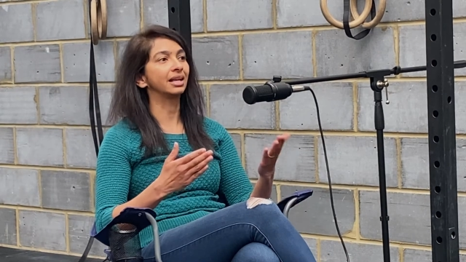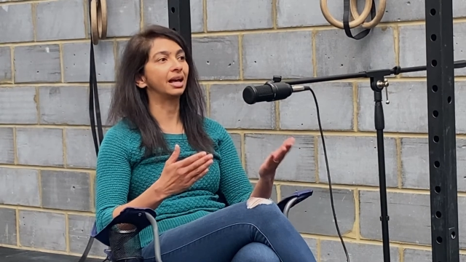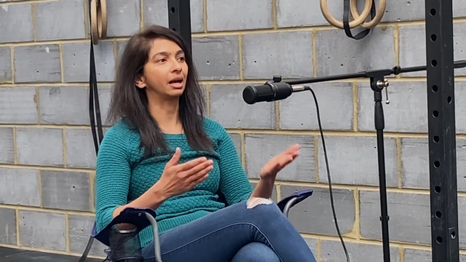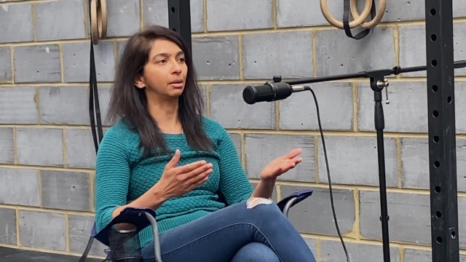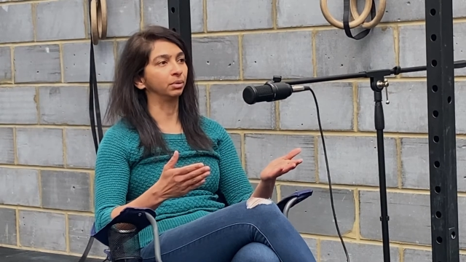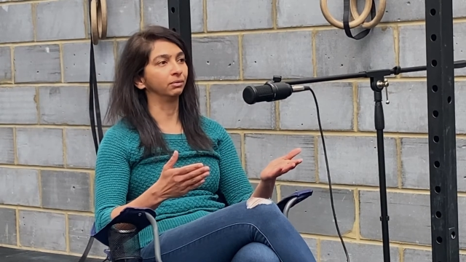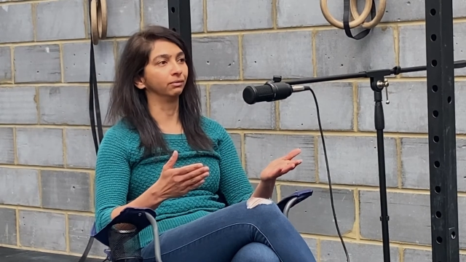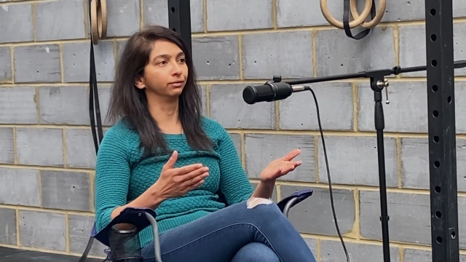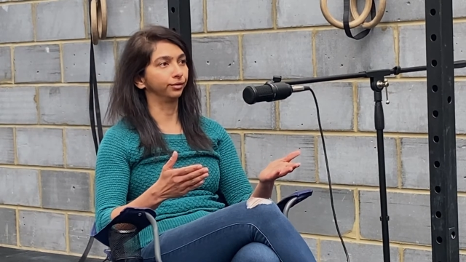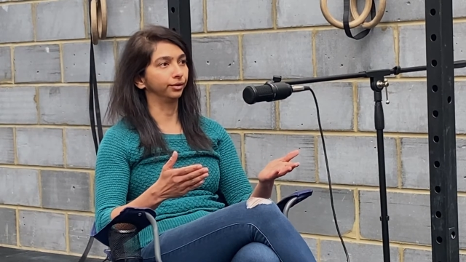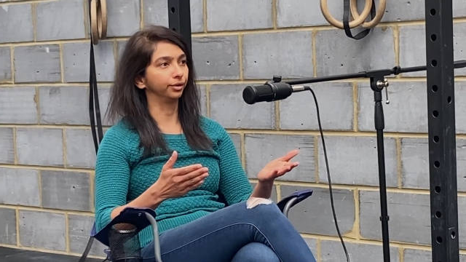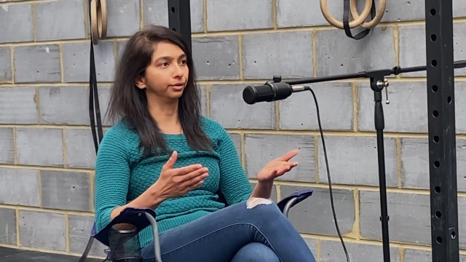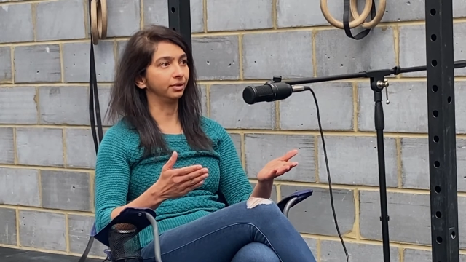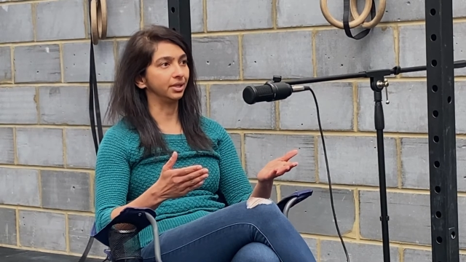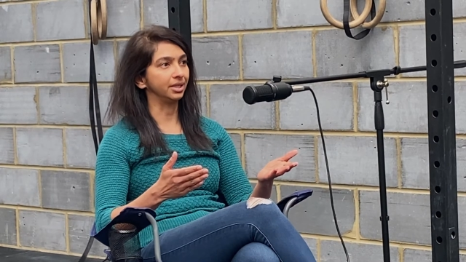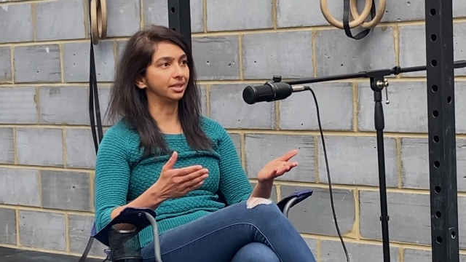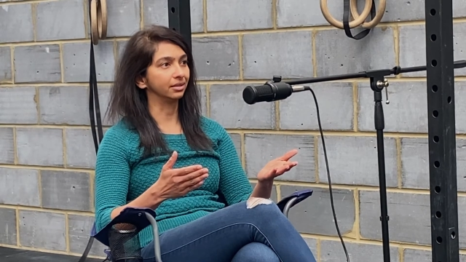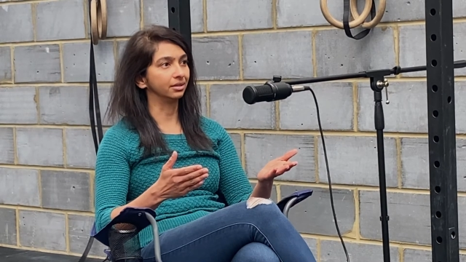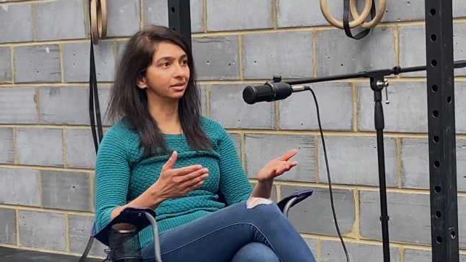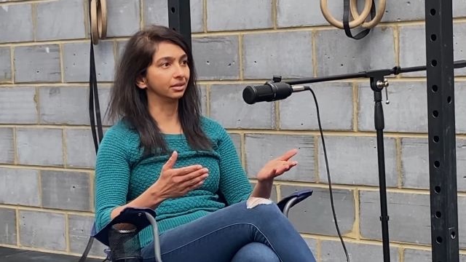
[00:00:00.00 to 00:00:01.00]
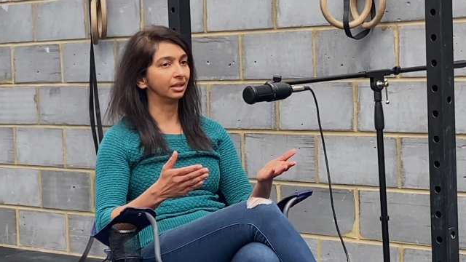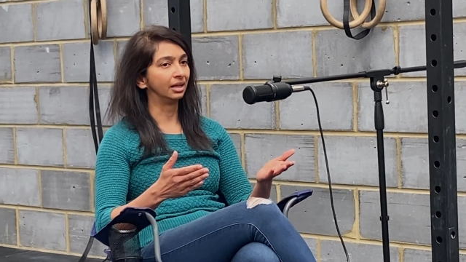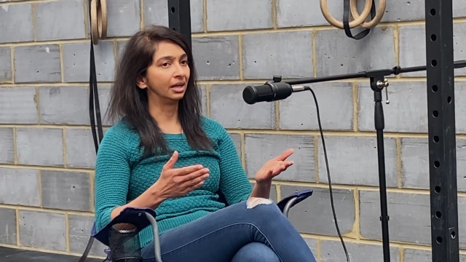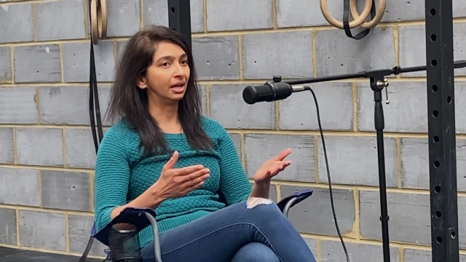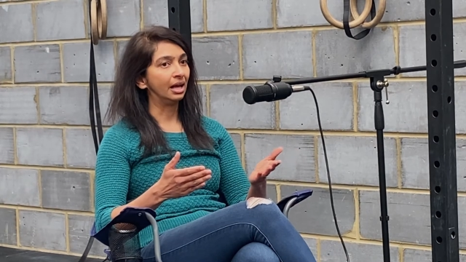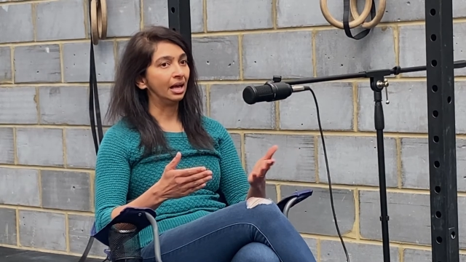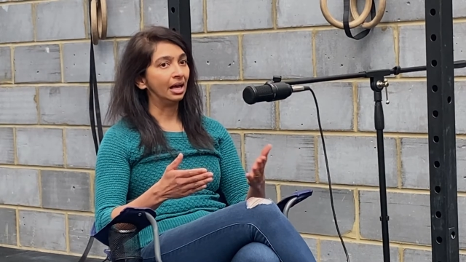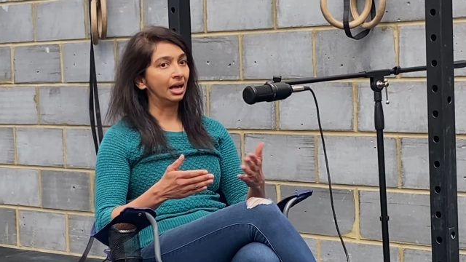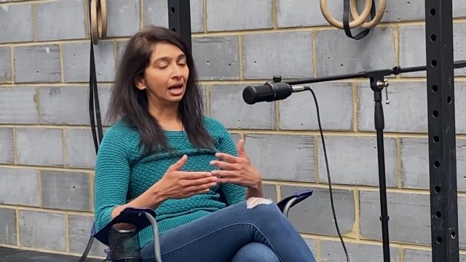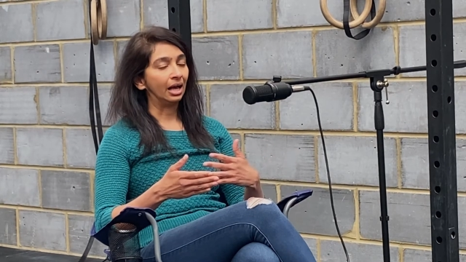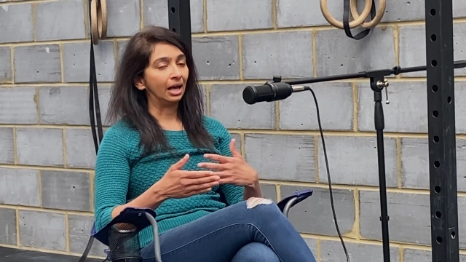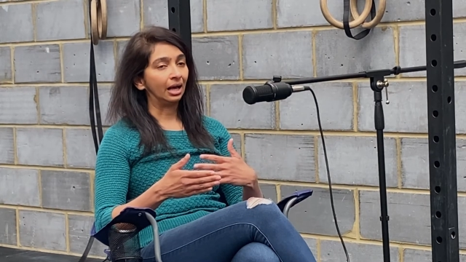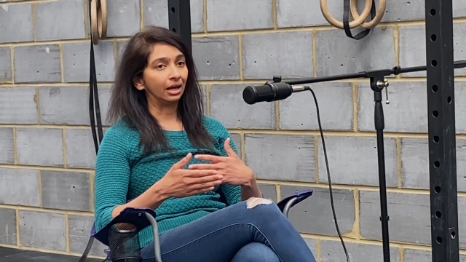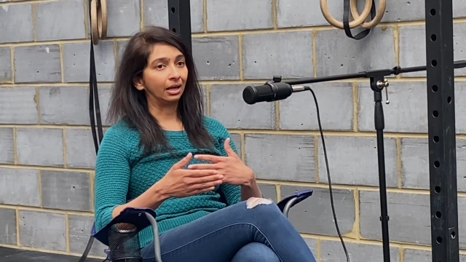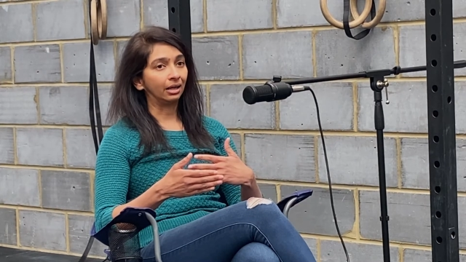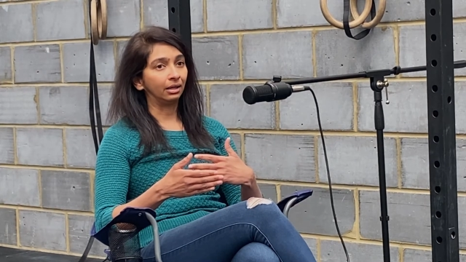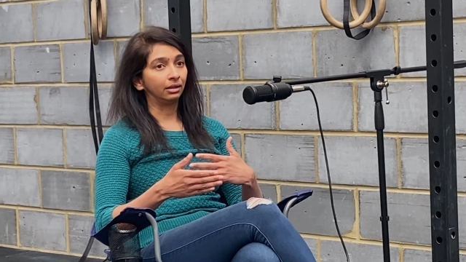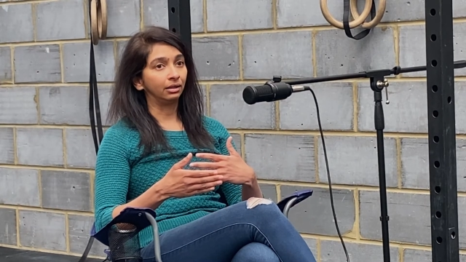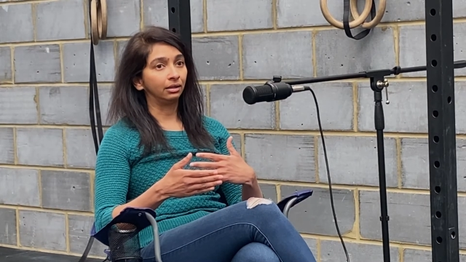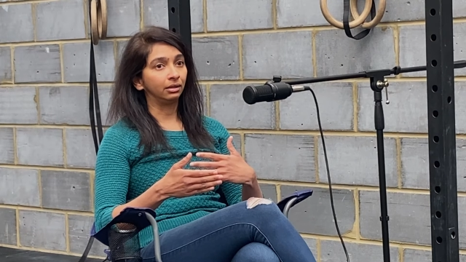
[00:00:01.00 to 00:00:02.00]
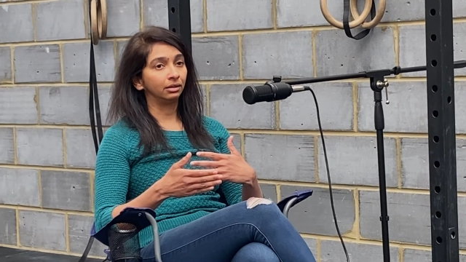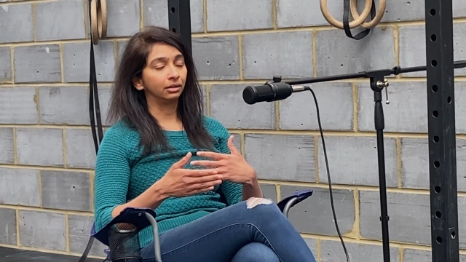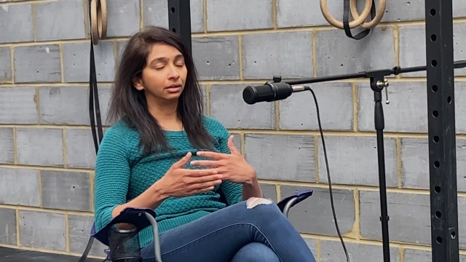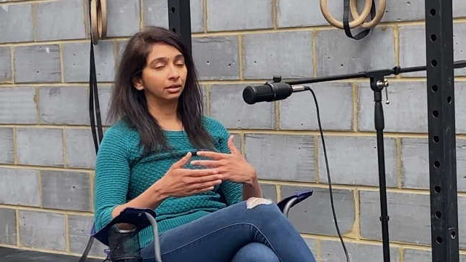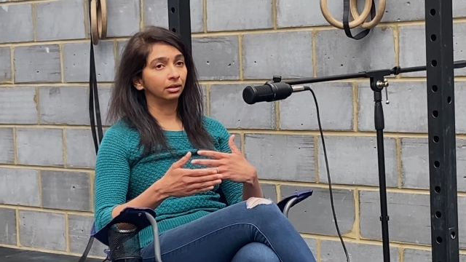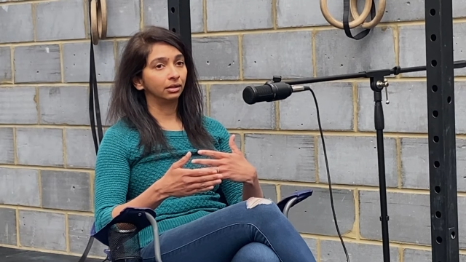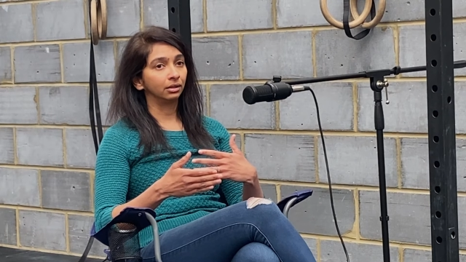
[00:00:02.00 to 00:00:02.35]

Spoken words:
happen for a reason. And